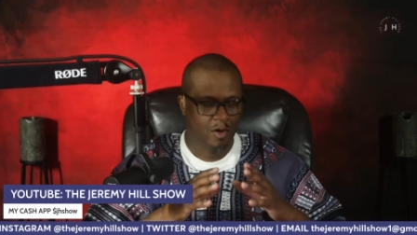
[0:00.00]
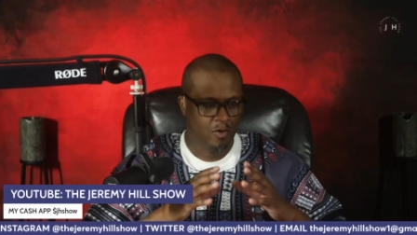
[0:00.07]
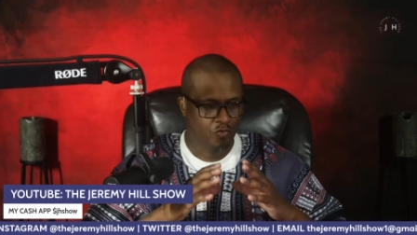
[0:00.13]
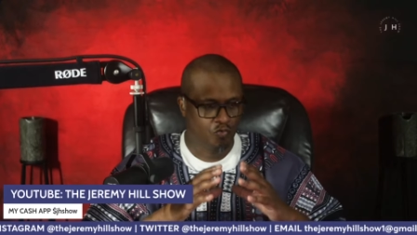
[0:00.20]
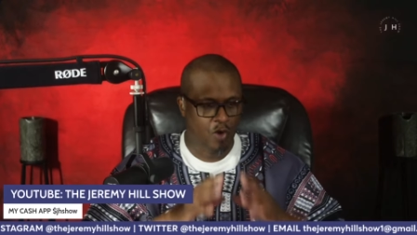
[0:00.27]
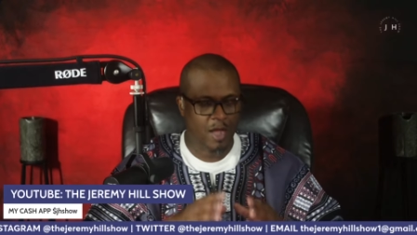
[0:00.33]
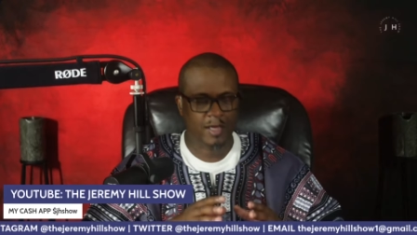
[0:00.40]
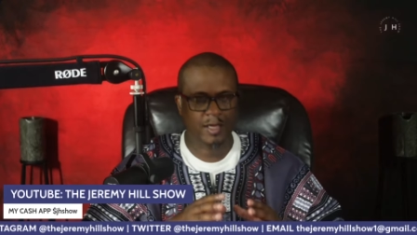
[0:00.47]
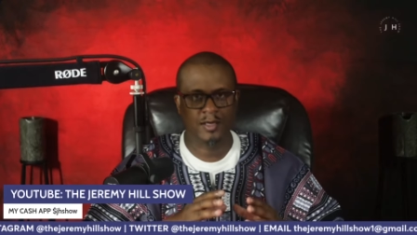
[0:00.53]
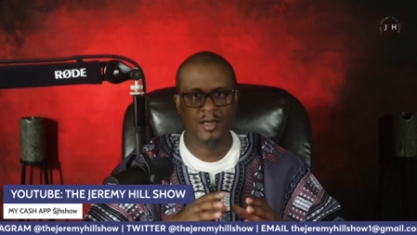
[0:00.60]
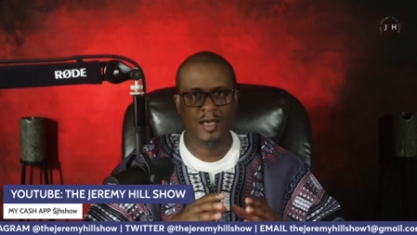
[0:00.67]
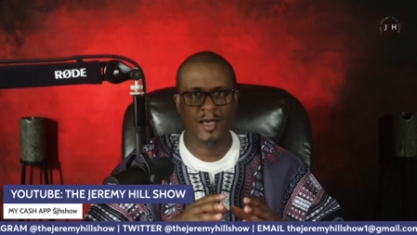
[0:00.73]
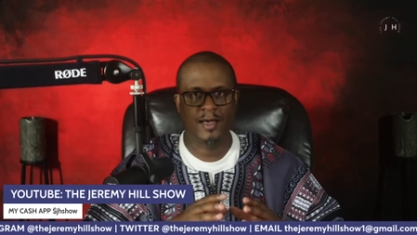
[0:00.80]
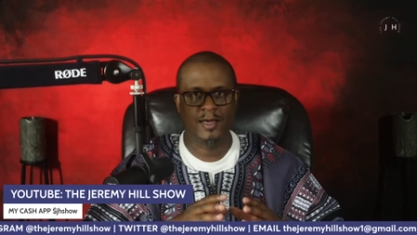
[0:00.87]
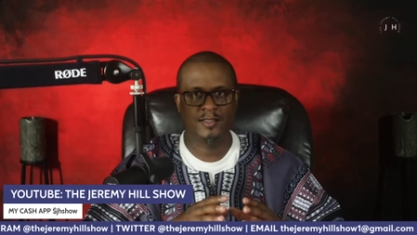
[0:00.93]

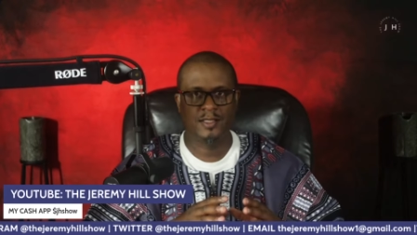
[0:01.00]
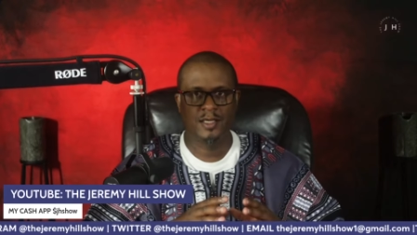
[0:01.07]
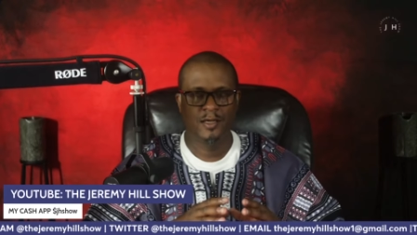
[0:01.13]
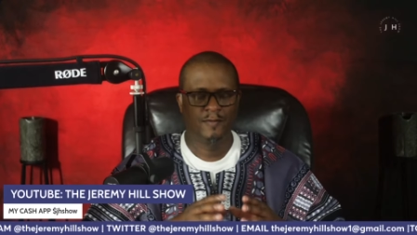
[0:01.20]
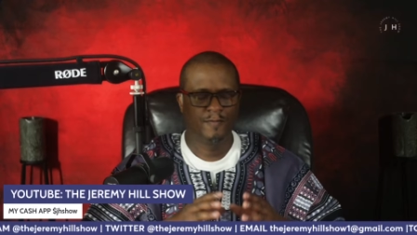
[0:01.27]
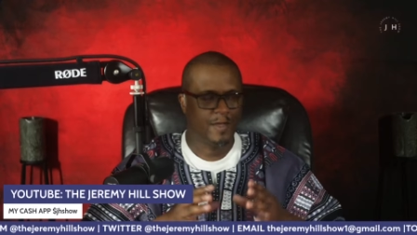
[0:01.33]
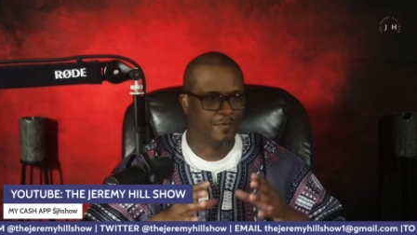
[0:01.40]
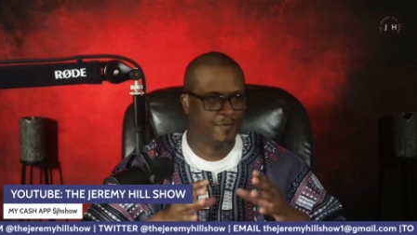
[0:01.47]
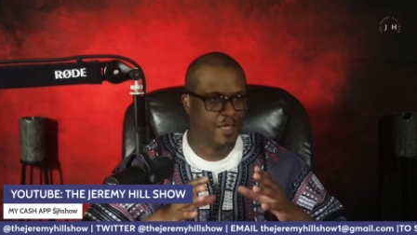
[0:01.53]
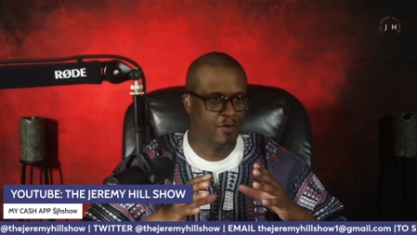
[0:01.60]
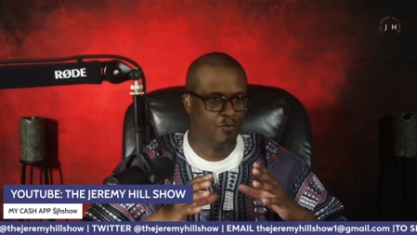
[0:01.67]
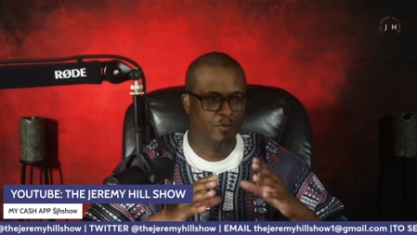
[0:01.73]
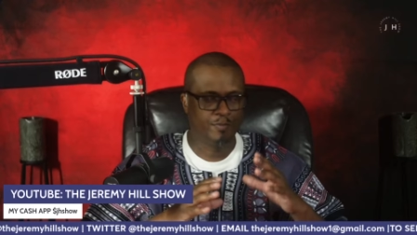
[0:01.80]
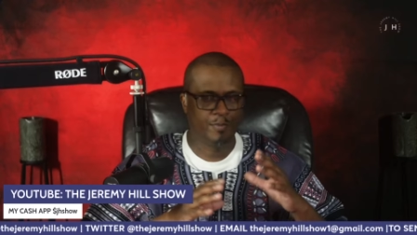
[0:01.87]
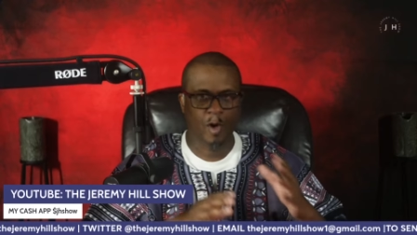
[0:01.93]
recognize that they
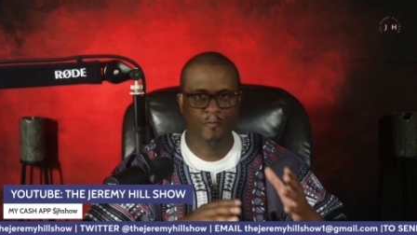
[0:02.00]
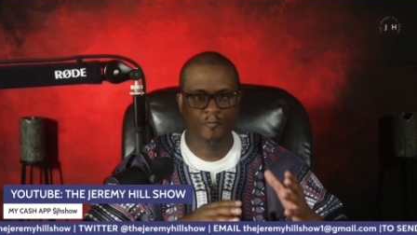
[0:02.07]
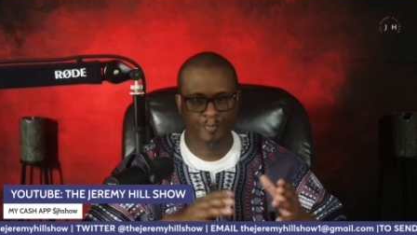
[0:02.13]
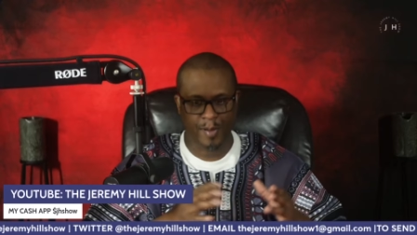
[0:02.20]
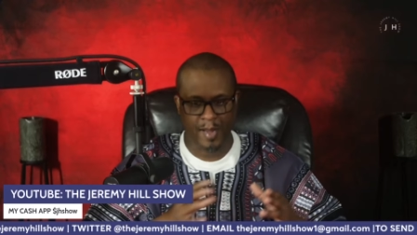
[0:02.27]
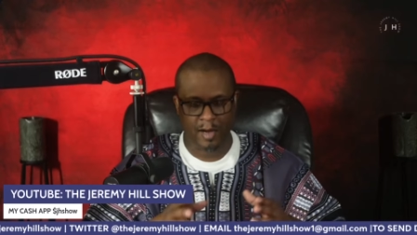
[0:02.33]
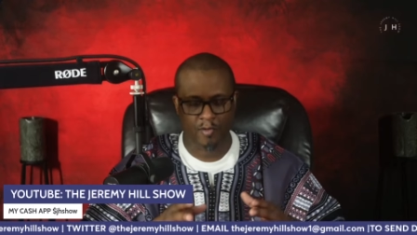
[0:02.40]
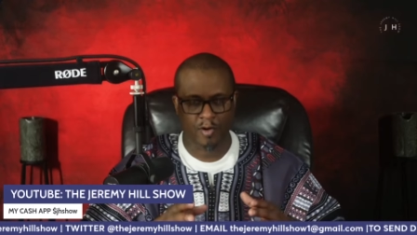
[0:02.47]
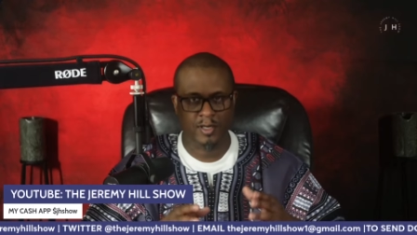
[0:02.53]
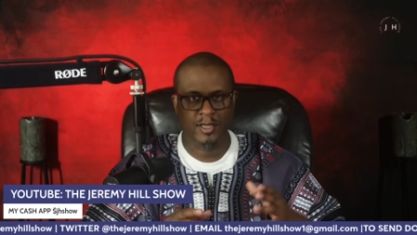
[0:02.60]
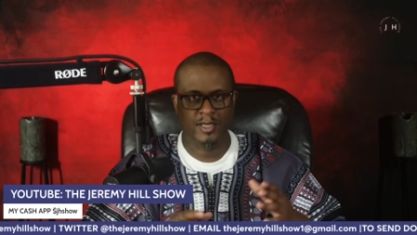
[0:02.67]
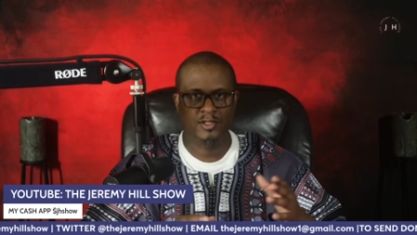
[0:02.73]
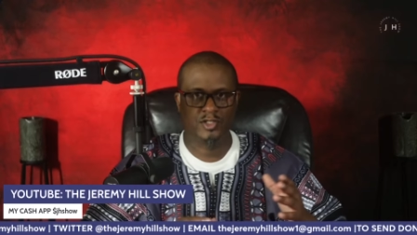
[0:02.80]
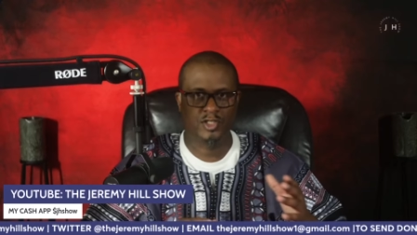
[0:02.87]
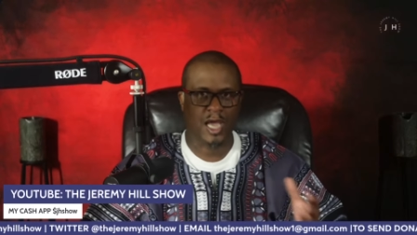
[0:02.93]
were both parent
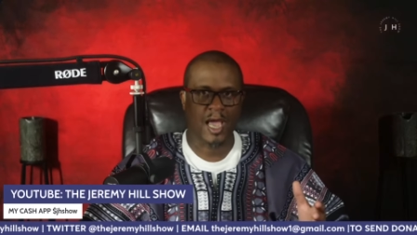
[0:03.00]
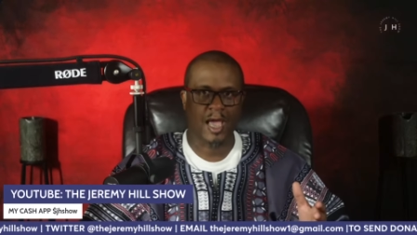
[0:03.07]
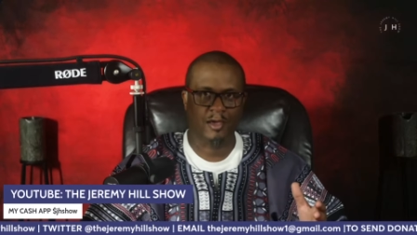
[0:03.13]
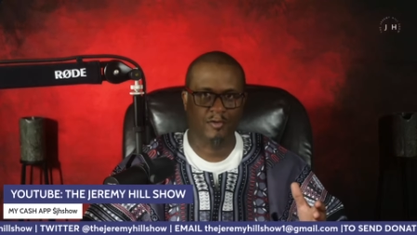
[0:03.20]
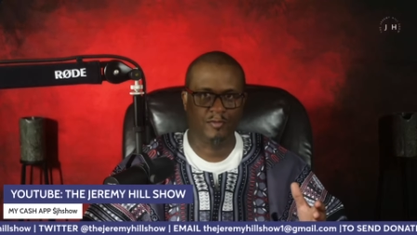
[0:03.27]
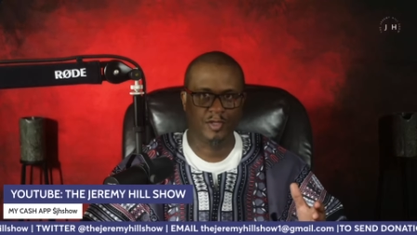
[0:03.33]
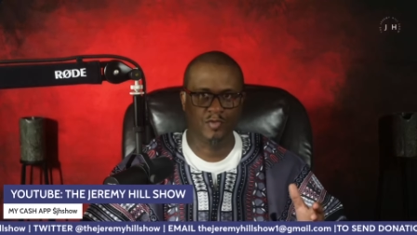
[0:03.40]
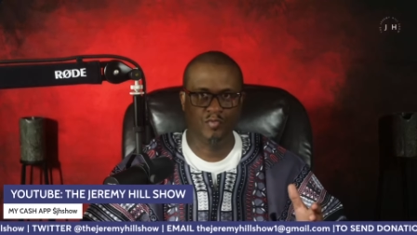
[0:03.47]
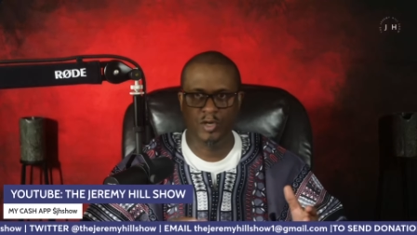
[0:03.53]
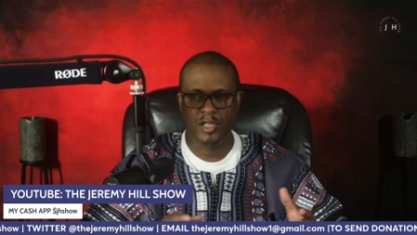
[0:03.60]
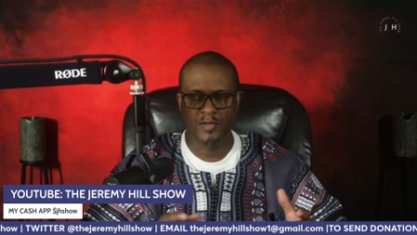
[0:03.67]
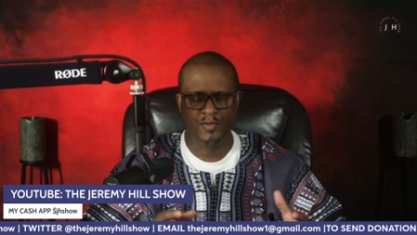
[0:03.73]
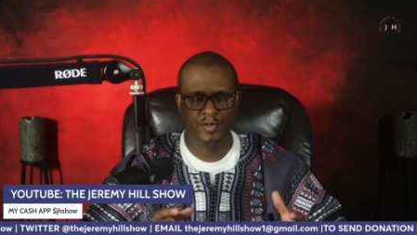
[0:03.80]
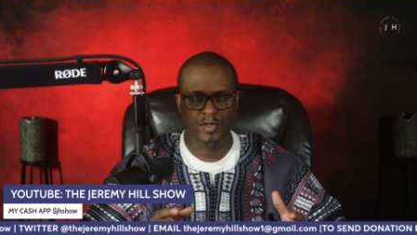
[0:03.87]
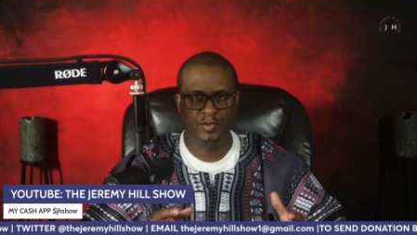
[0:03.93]
and child. You wouldn't
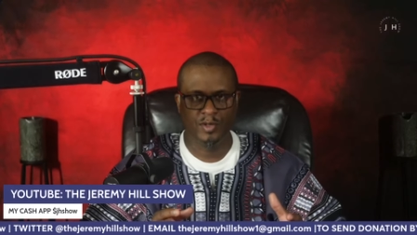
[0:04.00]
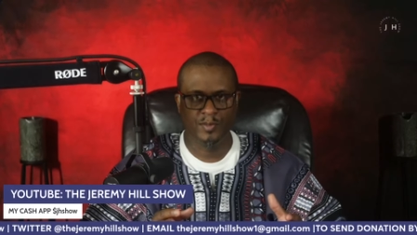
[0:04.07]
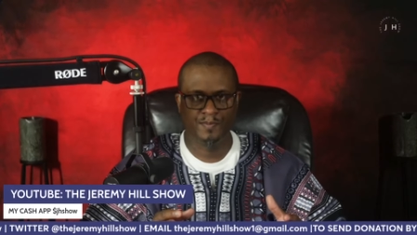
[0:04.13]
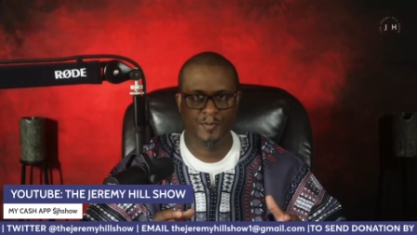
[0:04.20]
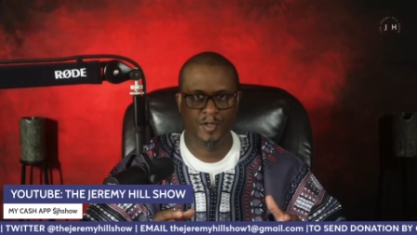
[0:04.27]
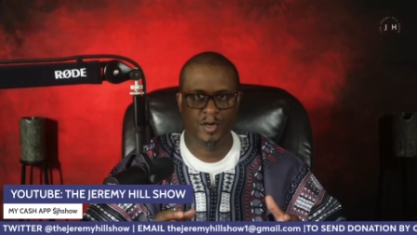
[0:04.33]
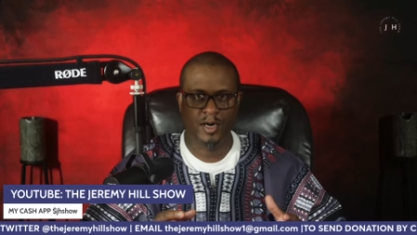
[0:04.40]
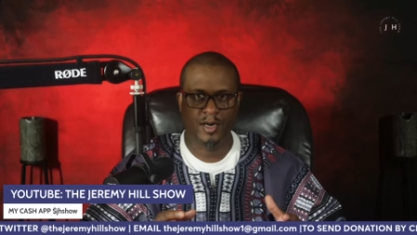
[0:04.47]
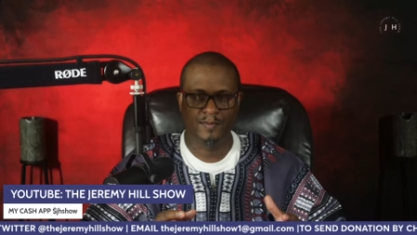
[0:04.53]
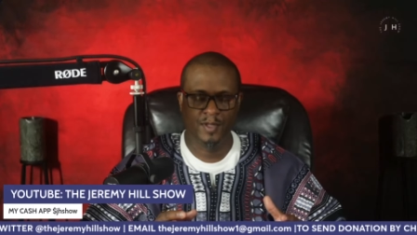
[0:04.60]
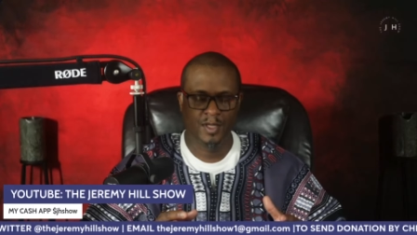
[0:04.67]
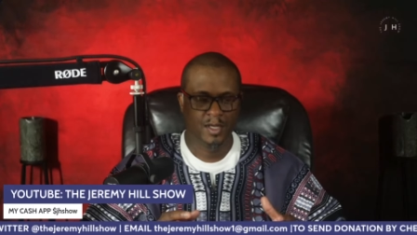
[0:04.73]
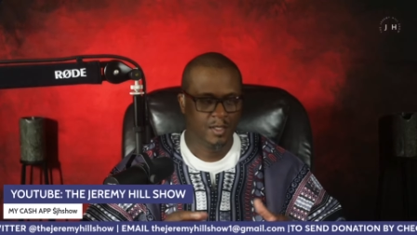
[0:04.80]
even do it, all right?